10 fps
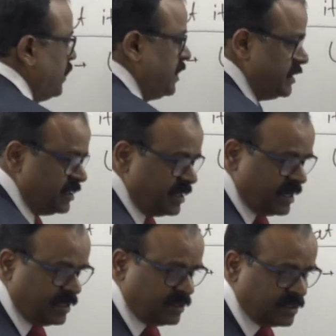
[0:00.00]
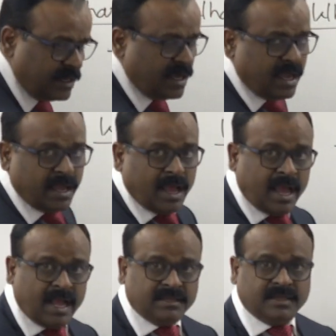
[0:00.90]
resident
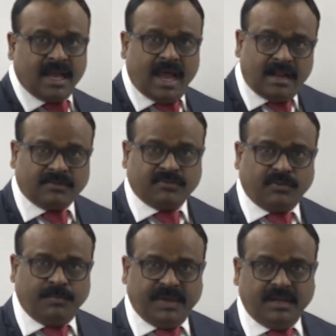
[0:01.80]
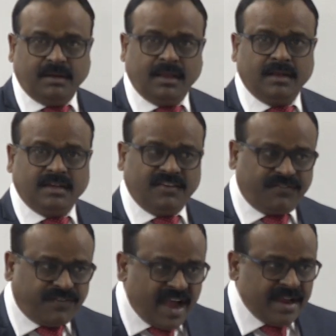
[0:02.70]
has also been
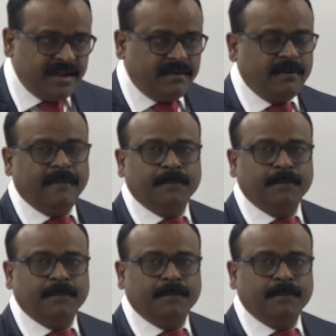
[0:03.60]
defined